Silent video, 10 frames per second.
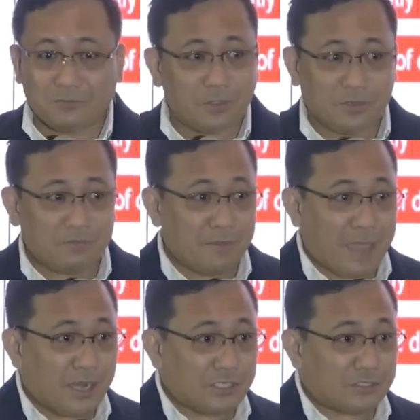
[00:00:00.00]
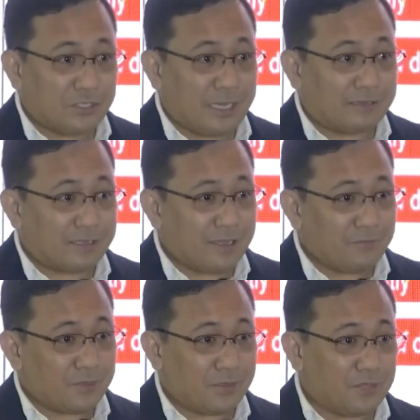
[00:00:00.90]
We don't even manage their data.
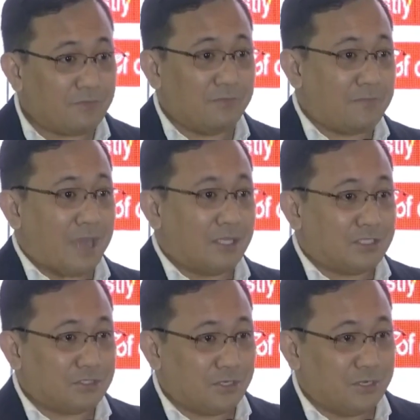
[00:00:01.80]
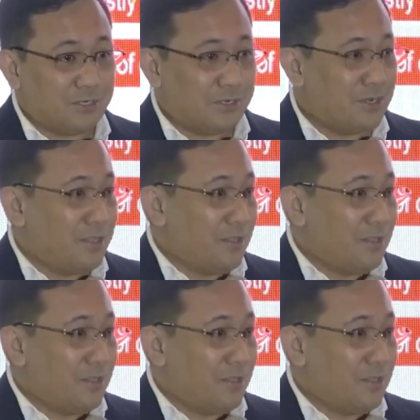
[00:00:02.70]
We don't even manage their